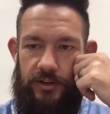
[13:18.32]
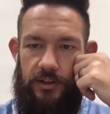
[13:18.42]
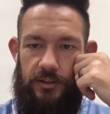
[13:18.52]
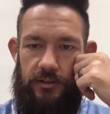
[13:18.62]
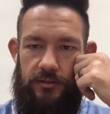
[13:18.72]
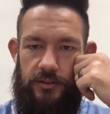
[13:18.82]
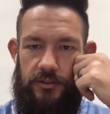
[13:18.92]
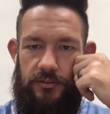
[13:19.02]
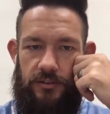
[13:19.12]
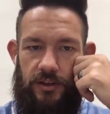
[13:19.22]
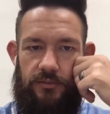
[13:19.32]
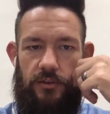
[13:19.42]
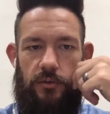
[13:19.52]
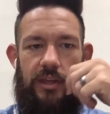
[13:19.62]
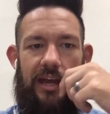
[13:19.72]
good. Good stuff.
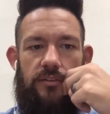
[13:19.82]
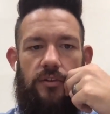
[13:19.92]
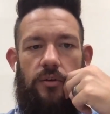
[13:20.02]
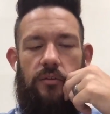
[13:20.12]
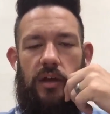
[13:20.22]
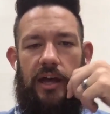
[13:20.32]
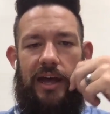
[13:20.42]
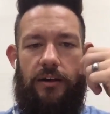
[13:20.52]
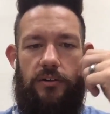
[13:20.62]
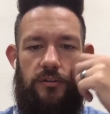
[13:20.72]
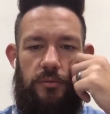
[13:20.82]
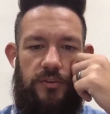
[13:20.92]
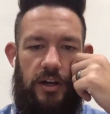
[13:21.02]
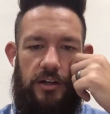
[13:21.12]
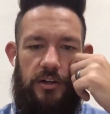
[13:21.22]
So yeah, Alan's
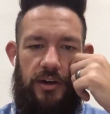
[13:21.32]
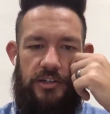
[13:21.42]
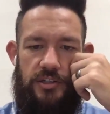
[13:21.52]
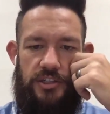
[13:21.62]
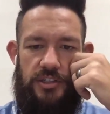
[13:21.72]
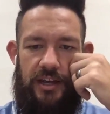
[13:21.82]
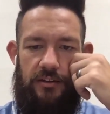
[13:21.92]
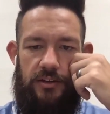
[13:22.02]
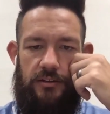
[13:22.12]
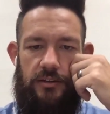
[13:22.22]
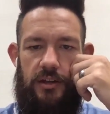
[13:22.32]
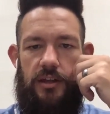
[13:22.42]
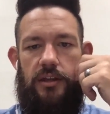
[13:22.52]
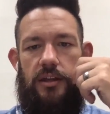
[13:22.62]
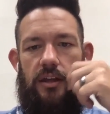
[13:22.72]
moved on. Congratulations, Alan.
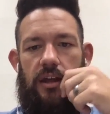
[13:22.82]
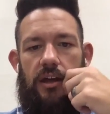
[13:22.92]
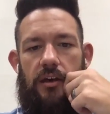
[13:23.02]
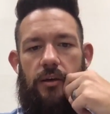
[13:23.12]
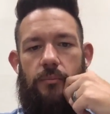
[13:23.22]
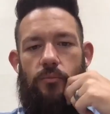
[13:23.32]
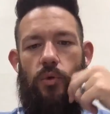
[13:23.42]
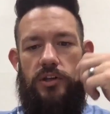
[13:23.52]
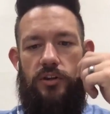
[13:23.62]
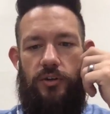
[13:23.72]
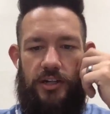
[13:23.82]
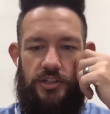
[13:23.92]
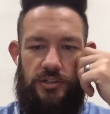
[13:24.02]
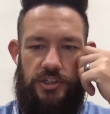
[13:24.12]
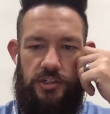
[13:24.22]
One
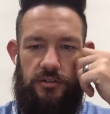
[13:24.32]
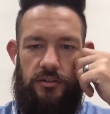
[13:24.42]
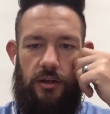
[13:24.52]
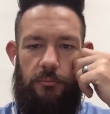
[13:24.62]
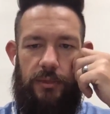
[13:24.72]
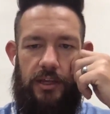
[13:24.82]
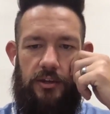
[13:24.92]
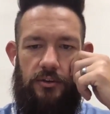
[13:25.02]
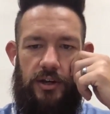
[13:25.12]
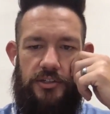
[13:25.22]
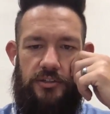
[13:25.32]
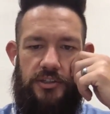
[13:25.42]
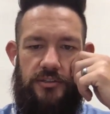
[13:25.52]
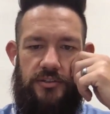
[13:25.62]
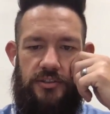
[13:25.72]
congratulation, not many
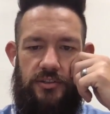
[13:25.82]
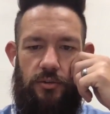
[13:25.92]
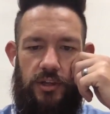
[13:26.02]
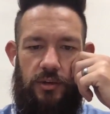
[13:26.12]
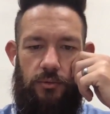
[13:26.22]
congratulations. Just you only get